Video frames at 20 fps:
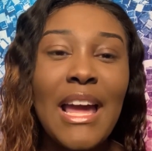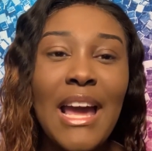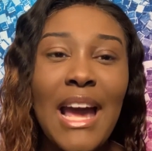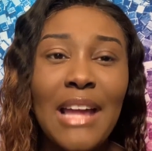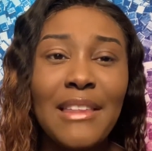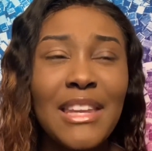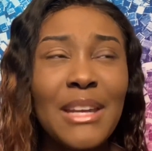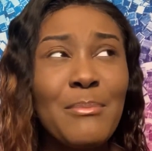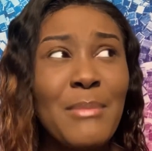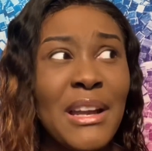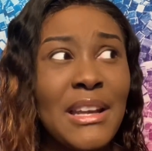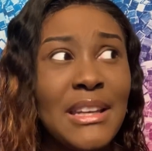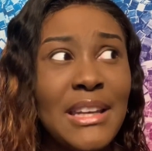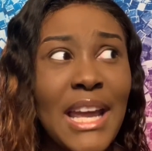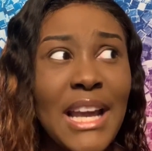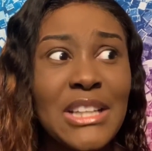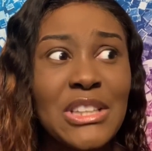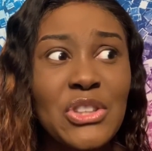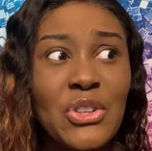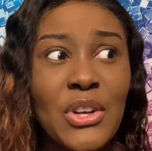I think my
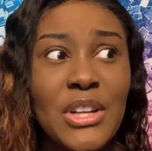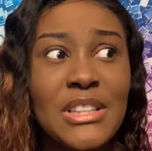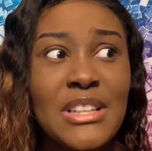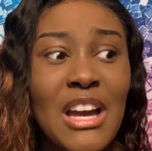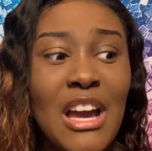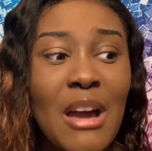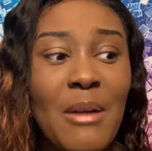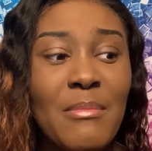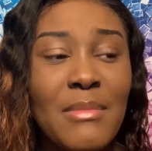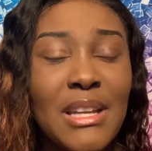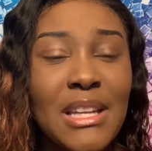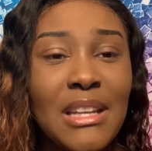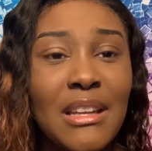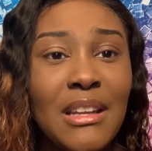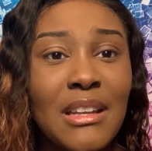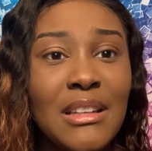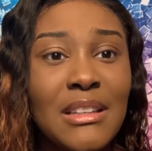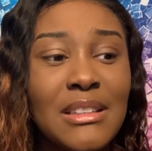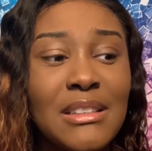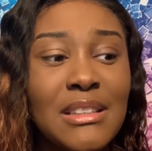next story time
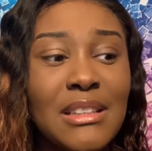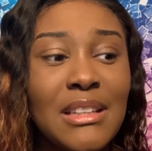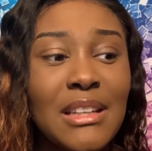is